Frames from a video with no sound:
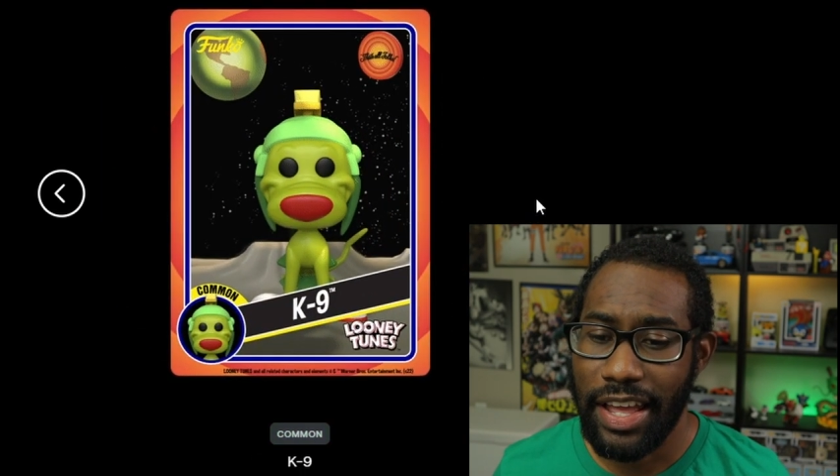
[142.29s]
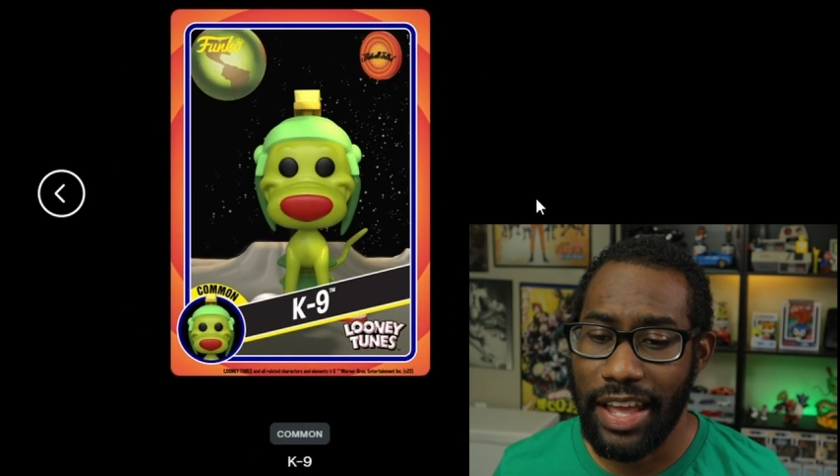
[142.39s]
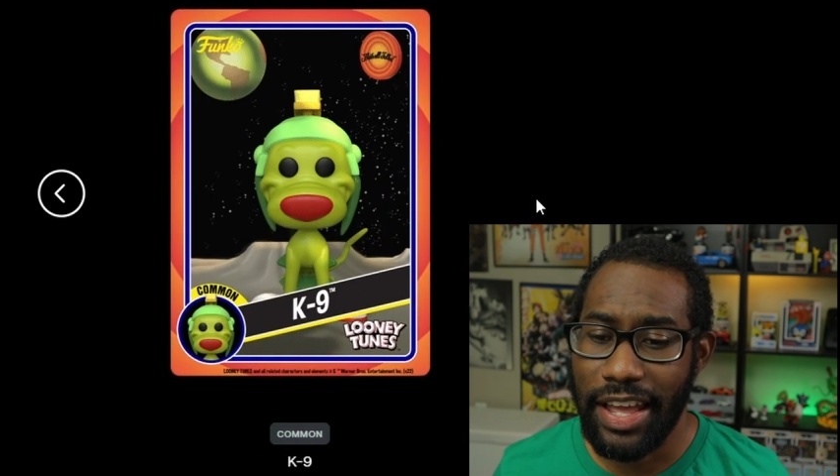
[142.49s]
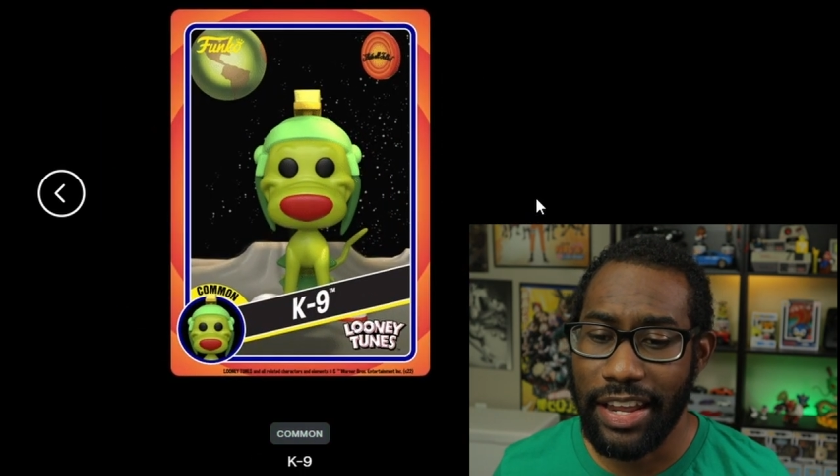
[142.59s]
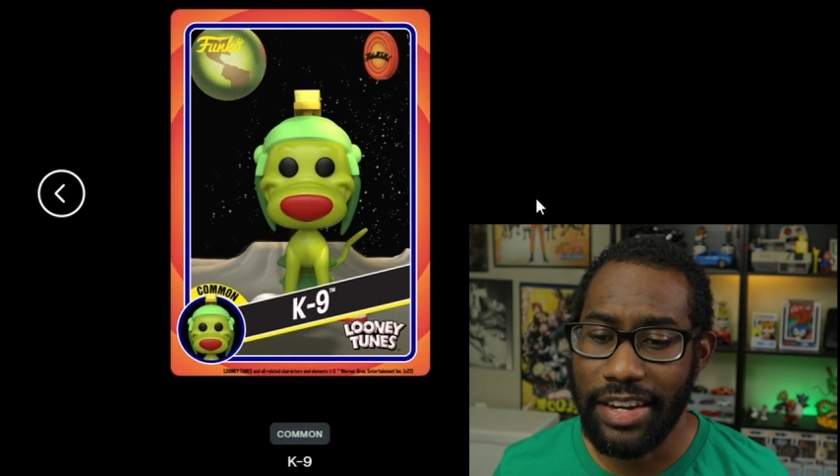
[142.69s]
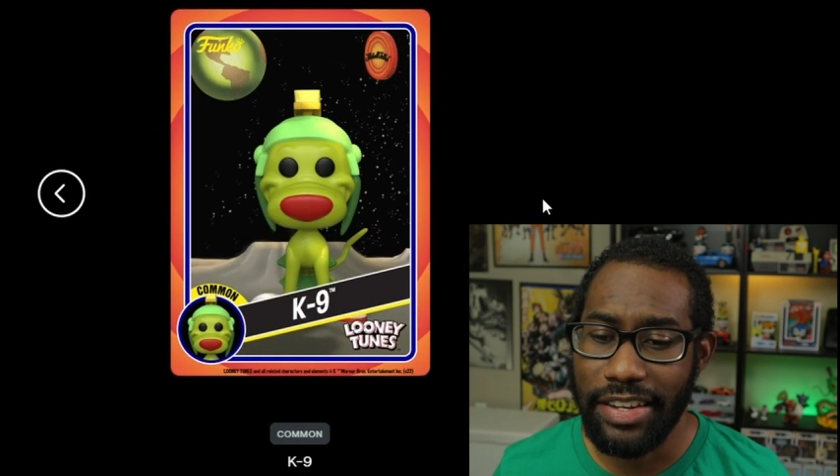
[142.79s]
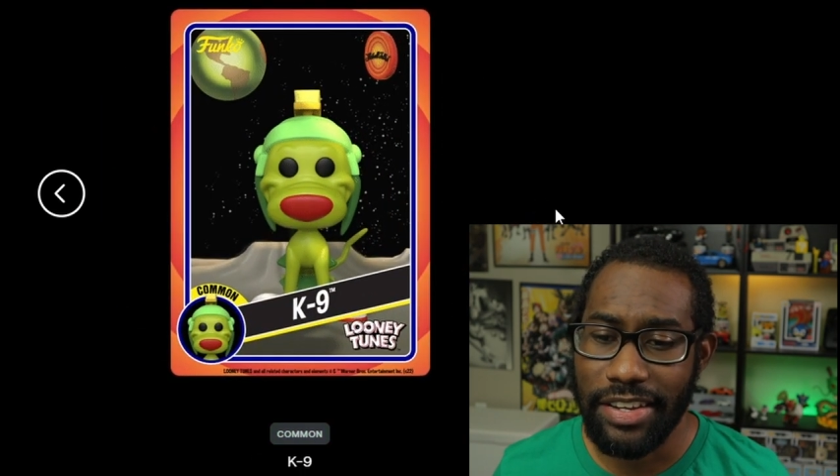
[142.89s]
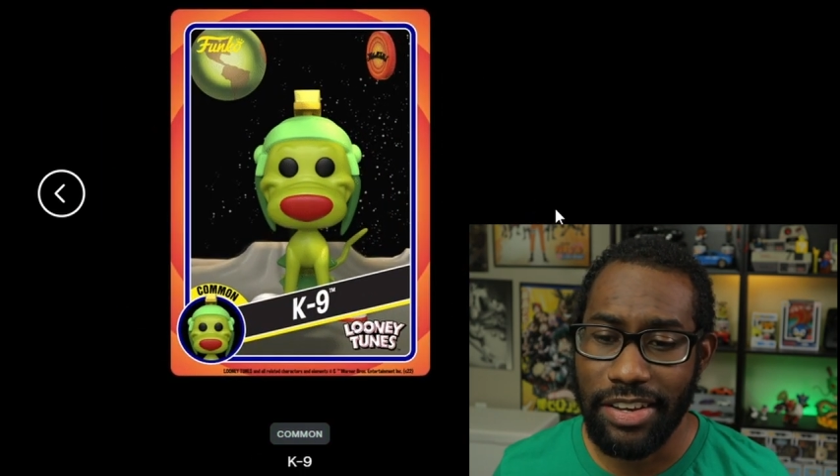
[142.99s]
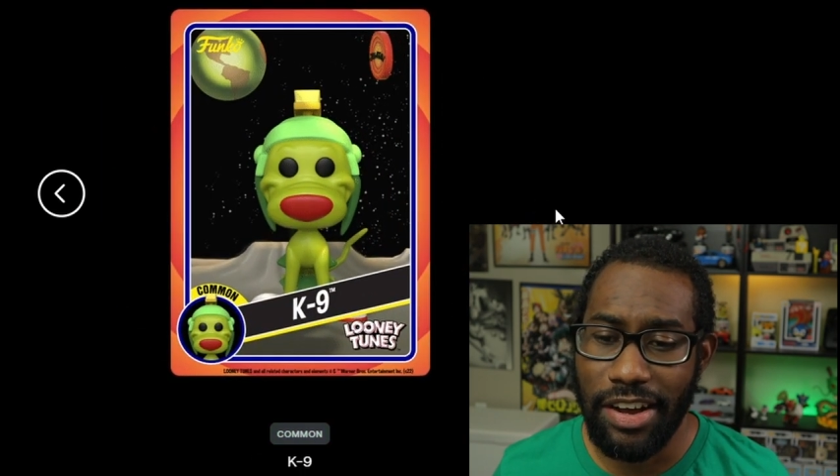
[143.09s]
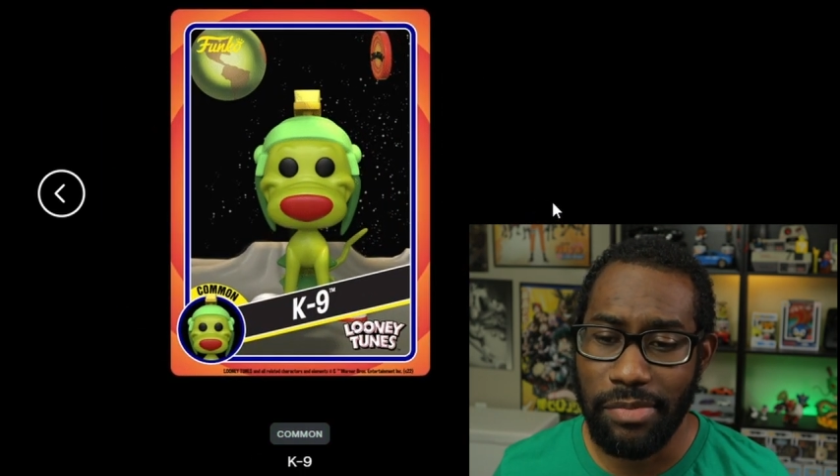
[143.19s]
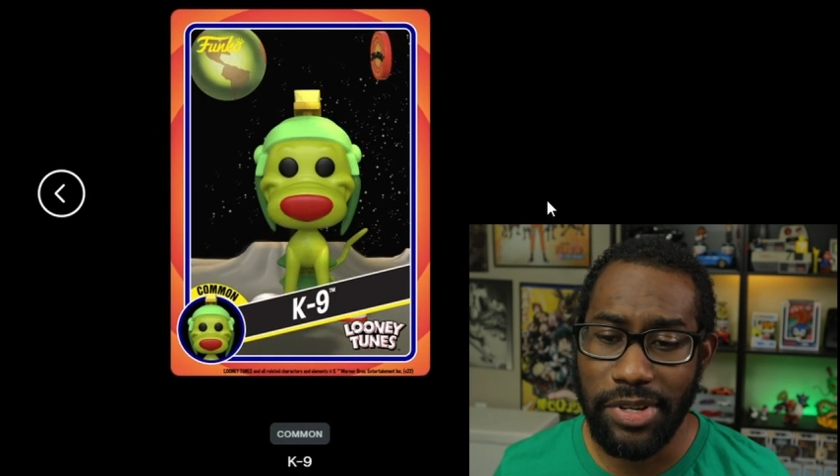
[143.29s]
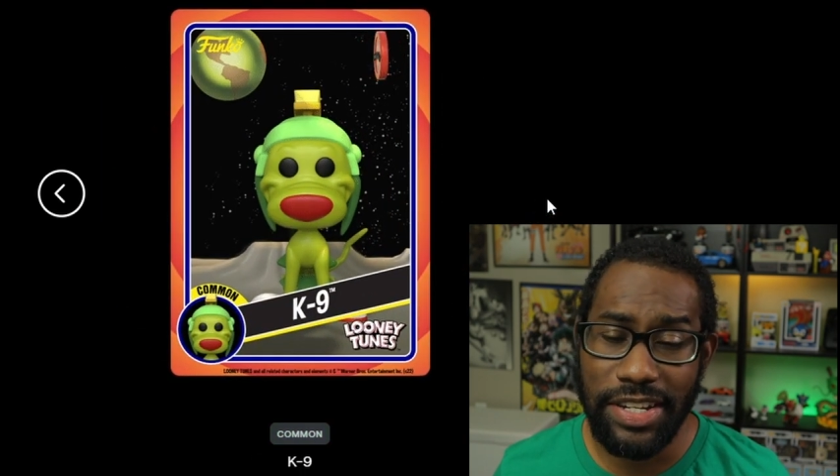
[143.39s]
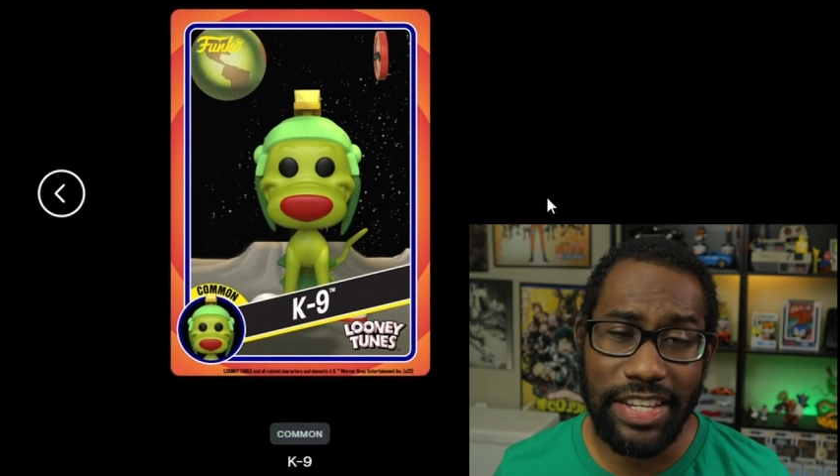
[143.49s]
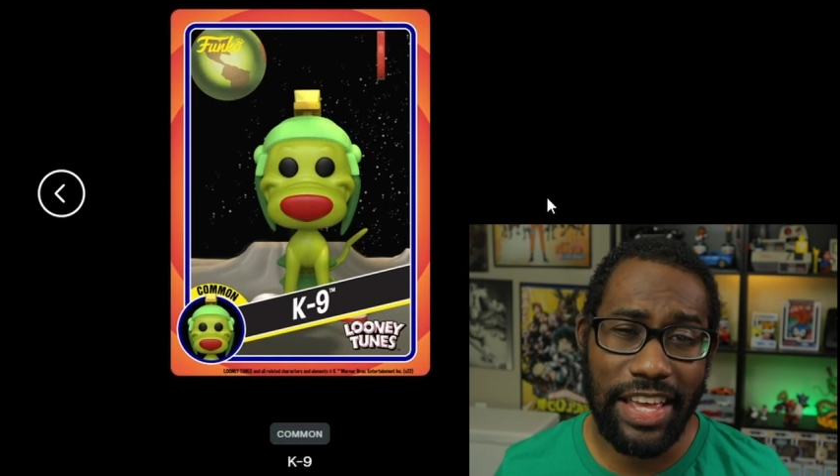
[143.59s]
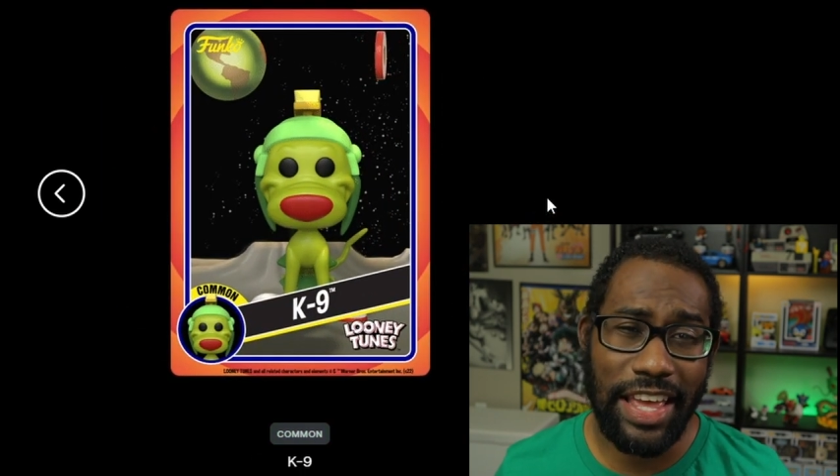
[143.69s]
And
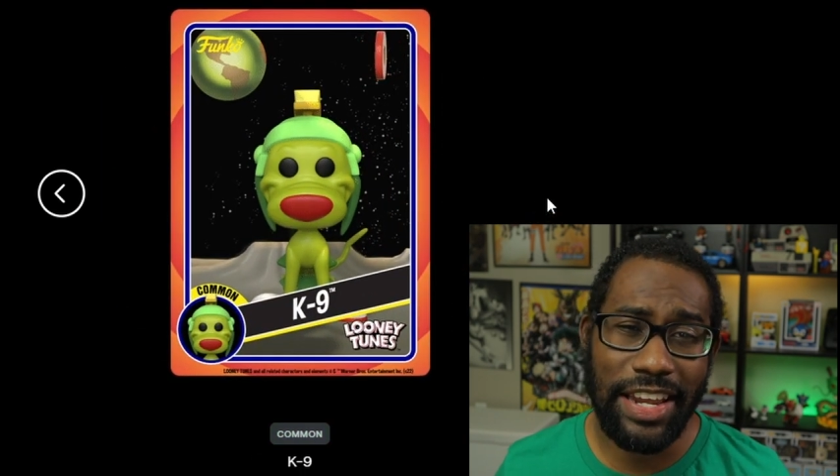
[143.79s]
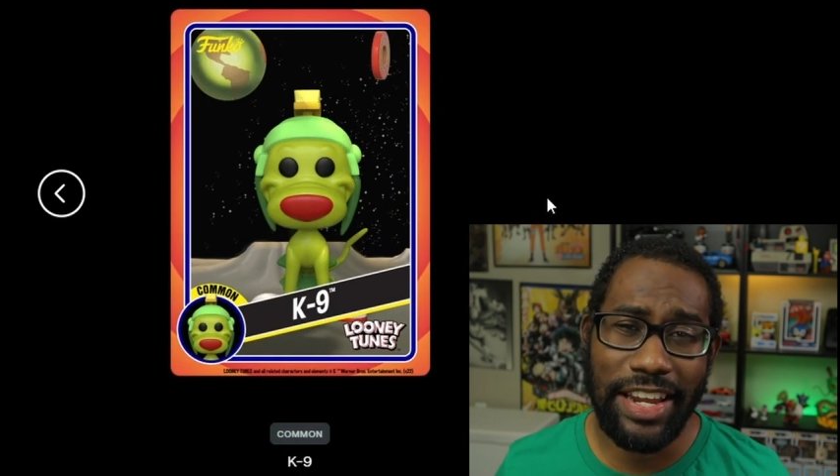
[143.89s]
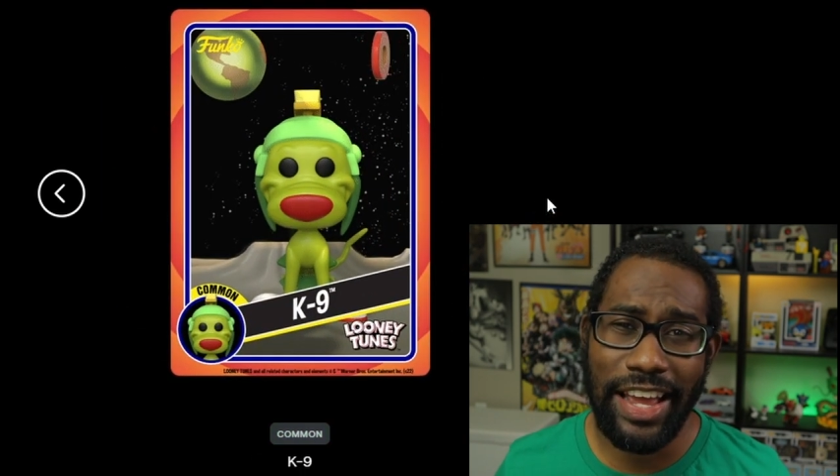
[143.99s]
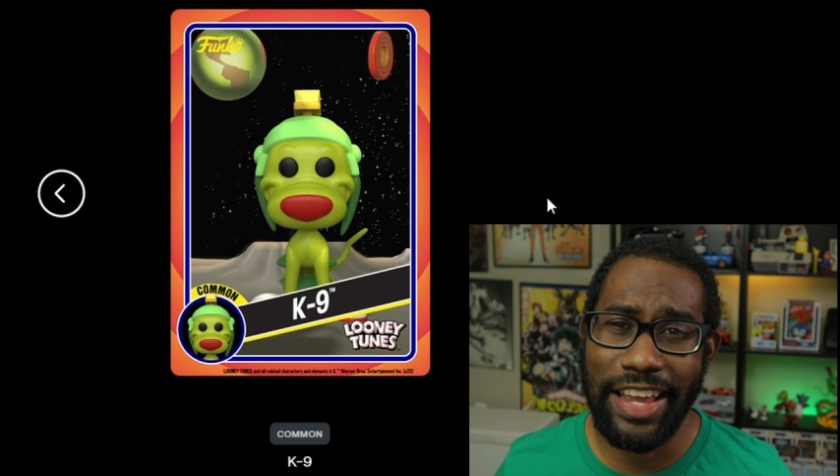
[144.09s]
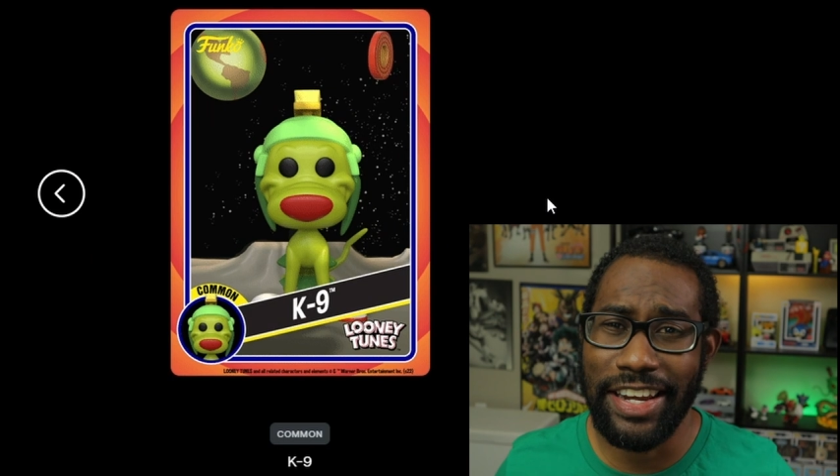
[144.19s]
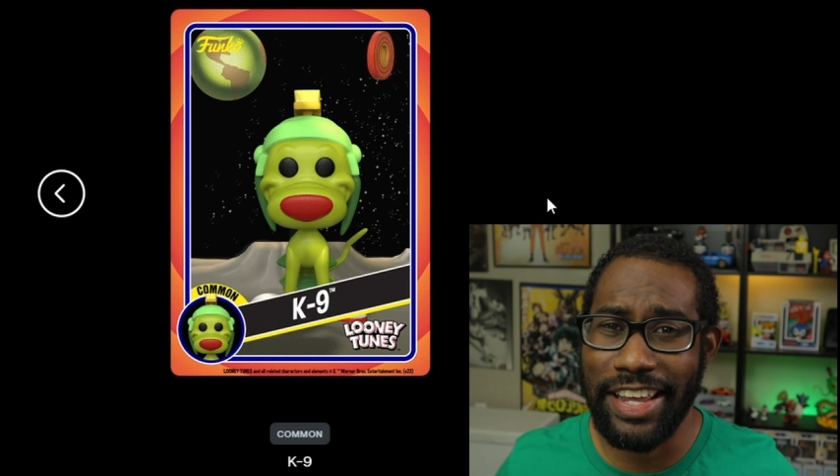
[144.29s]
common K nine,